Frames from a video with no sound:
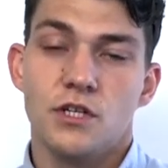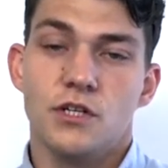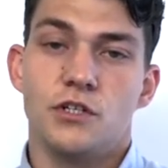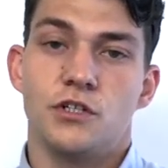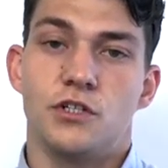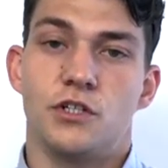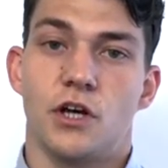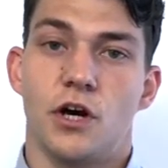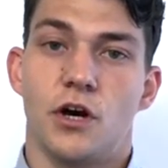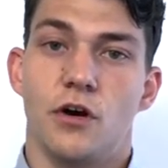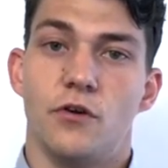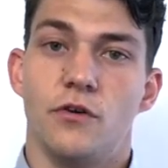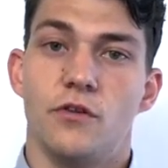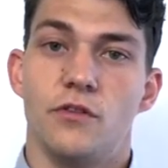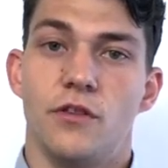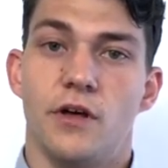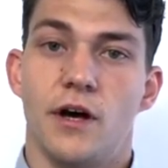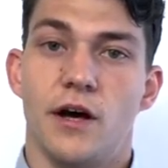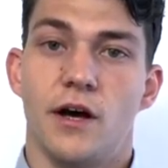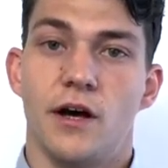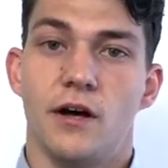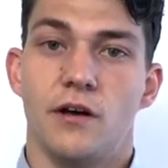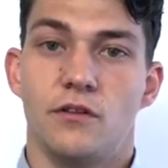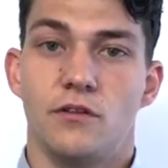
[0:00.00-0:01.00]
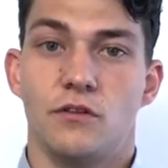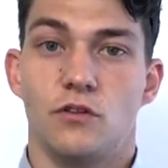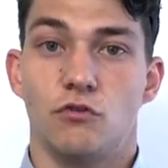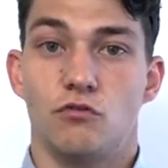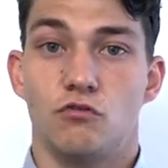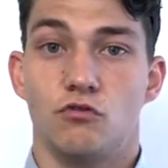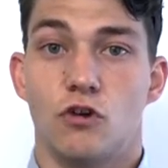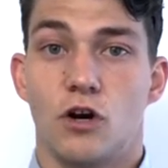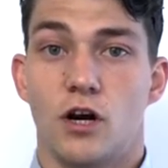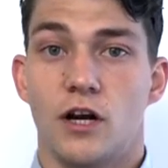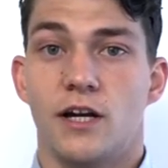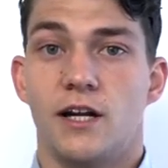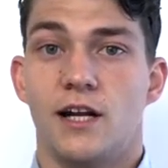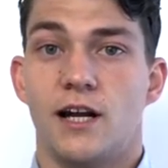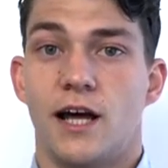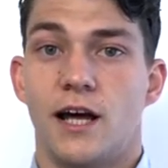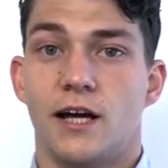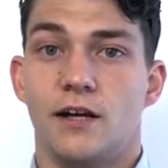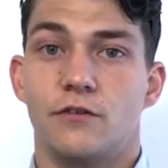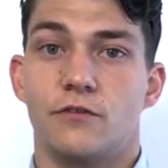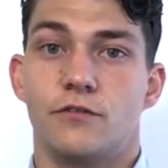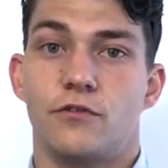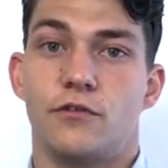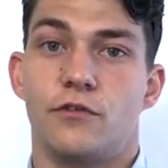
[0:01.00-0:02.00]
So they're the right
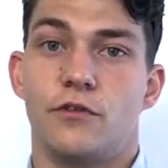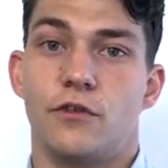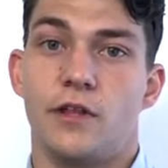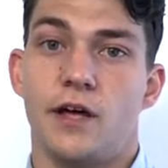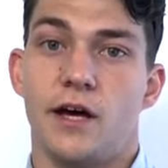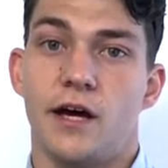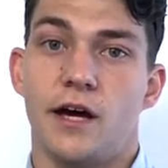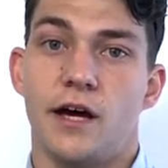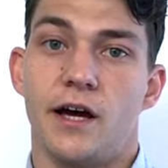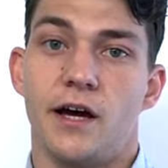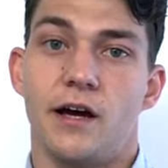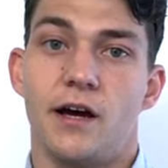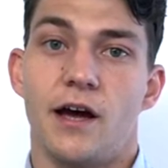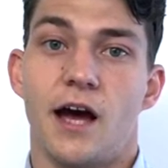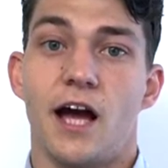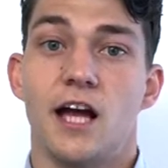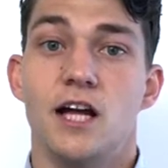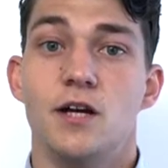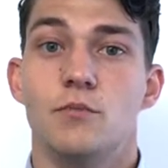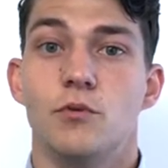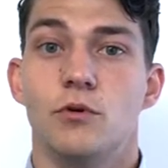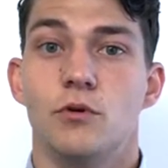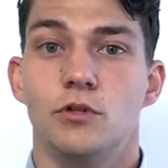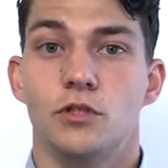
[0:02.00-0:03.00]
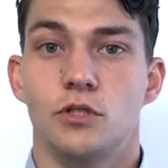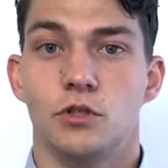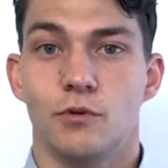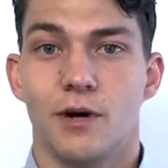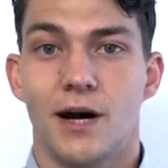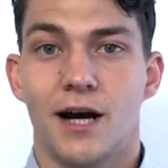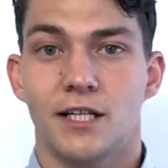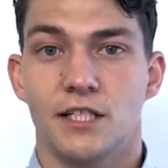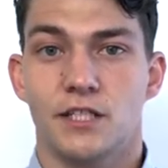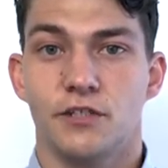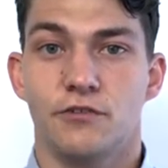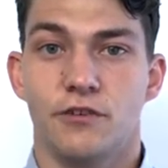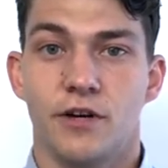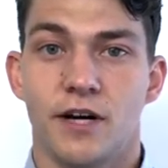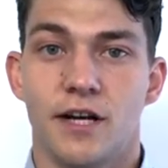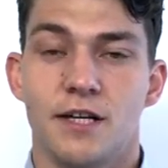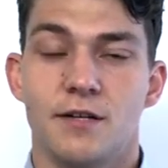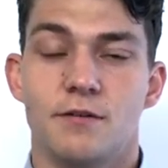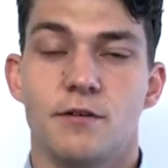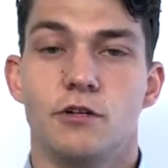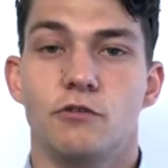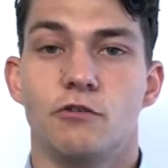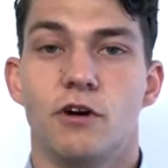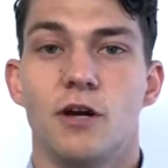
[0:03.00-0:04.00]
length, they're able to
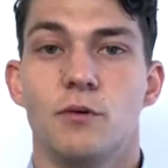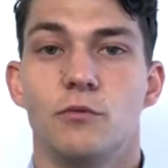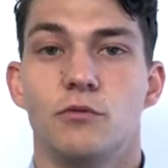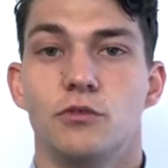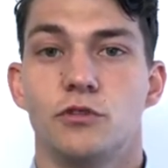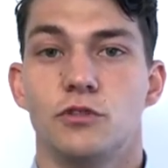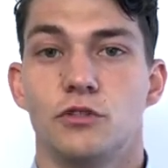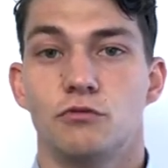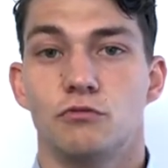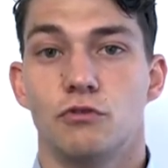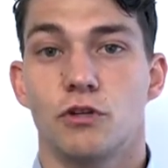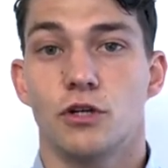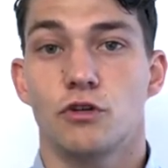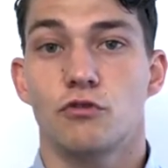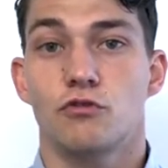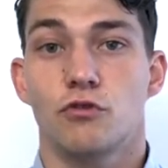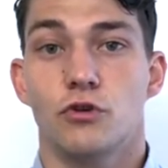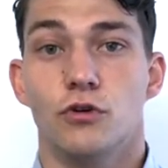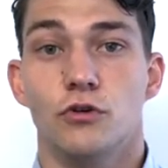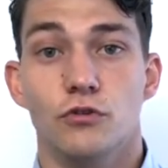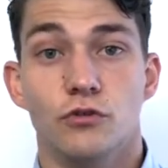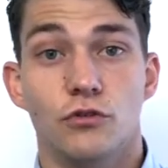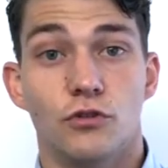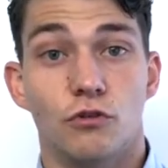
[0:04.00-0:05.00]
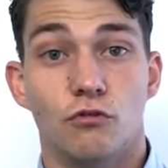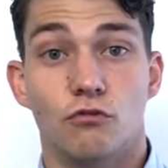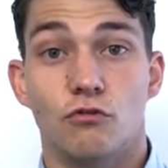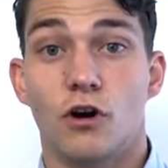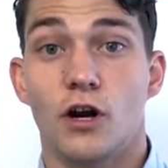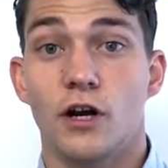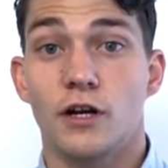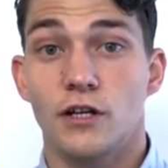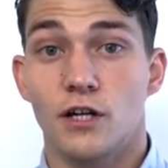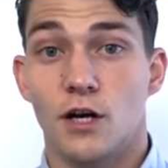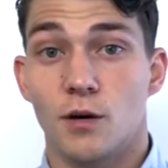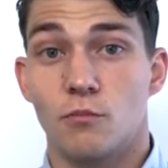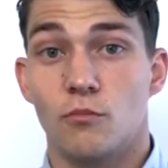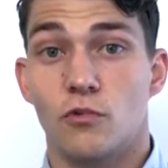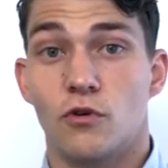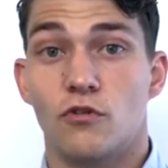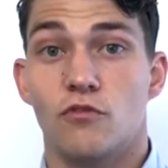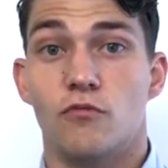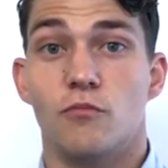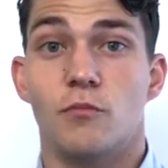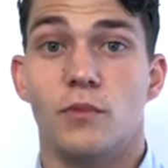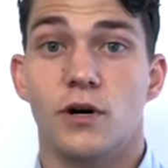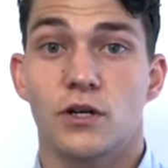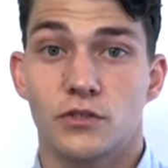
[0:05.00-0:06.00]
activate, you're able to recruit the right number
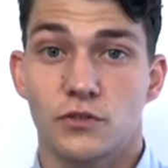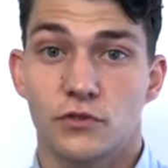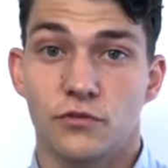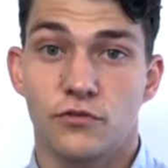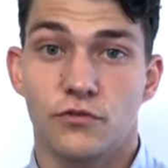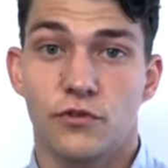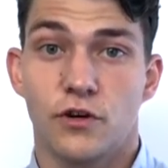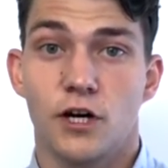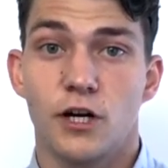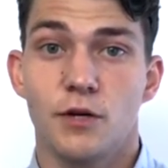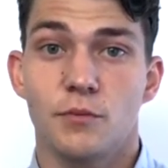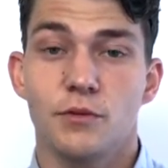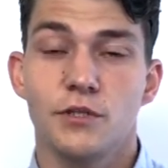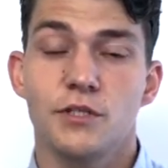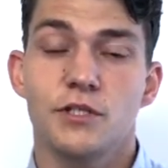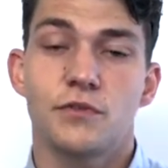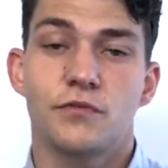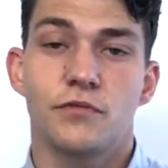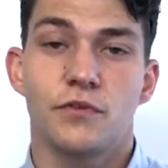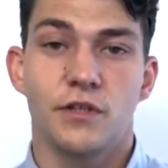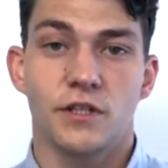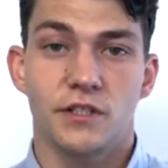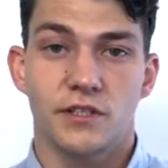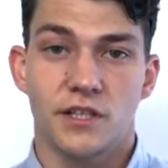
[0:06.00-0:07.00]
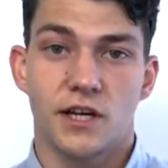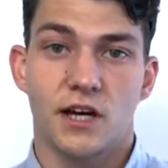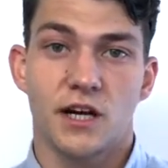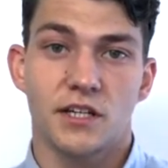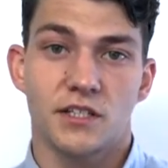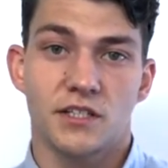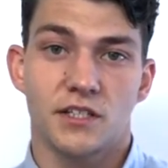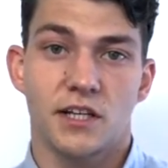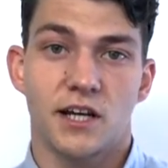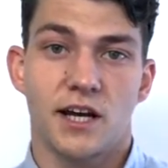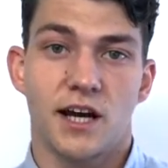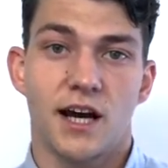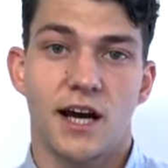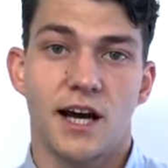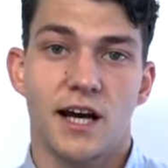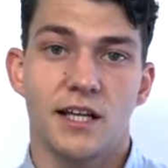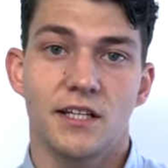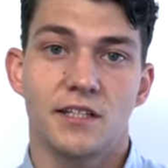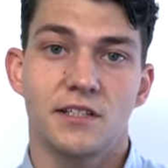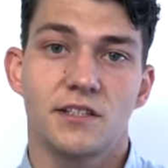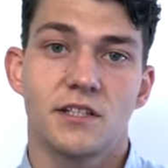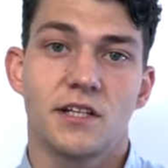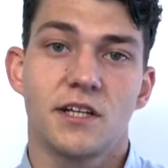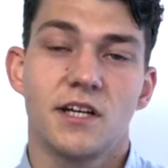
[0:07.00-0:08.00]
of muscle fibers for the task at
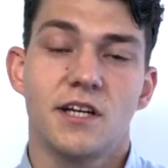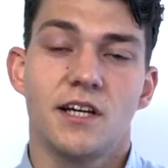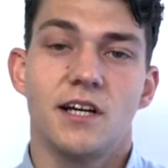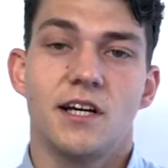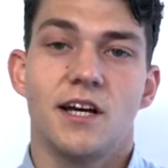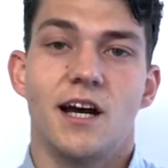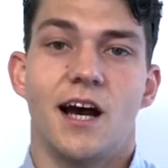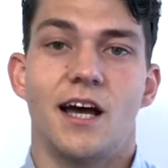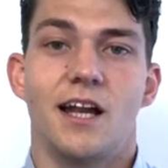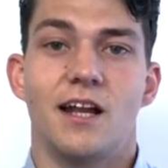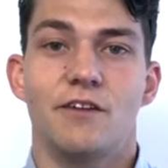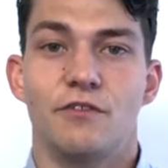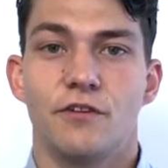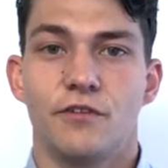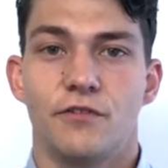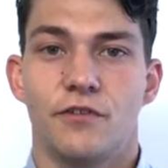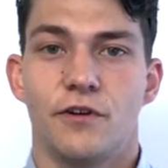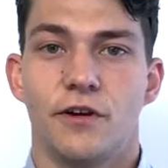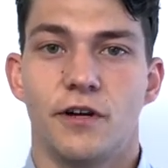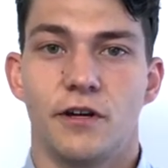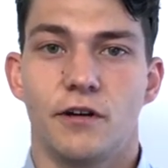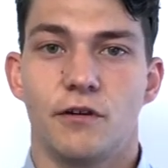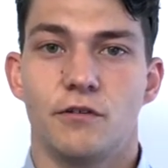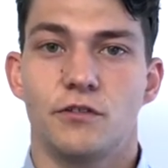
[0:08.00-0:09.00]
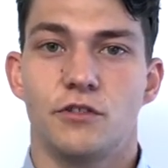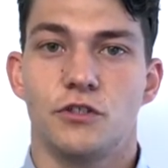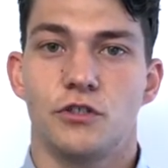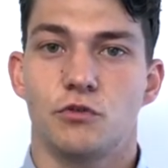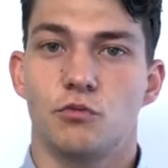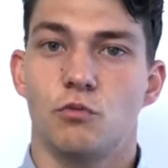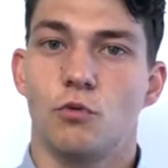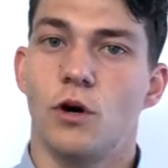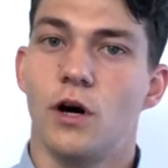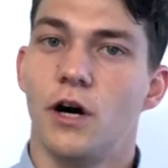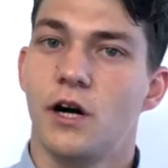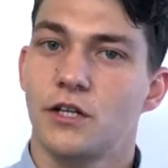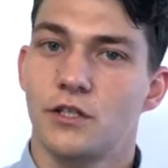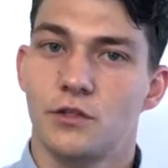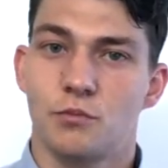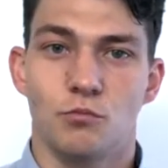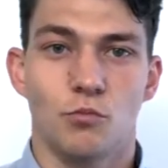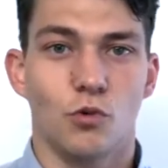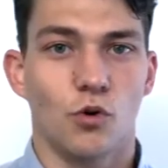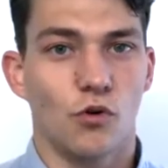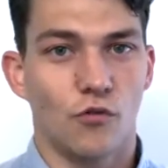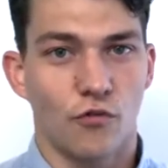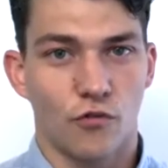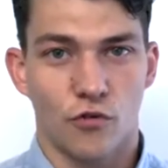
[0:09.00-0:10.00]
hand, and everything just works
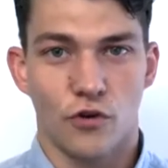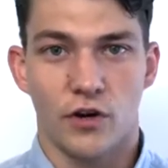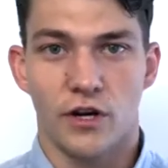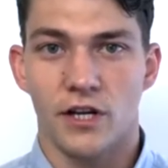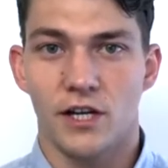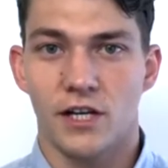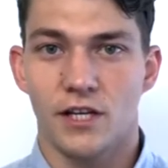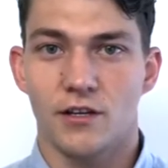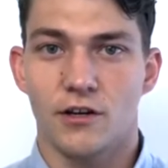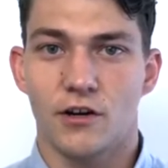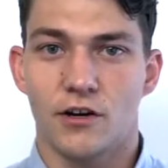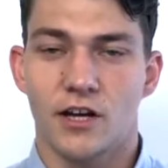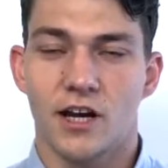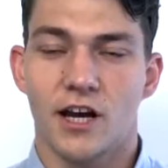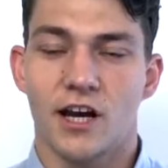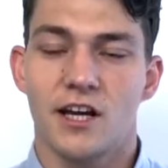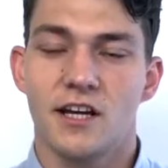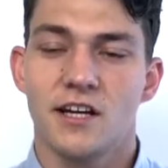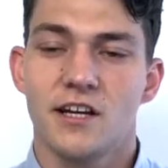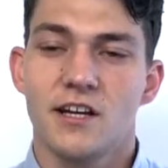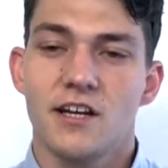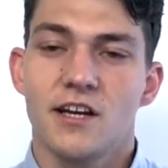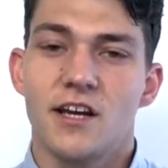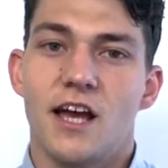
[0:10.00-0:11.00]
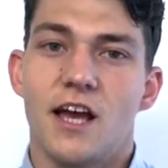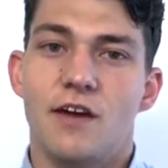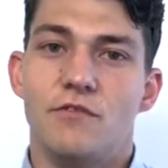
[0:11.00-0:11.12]
more freely, okay?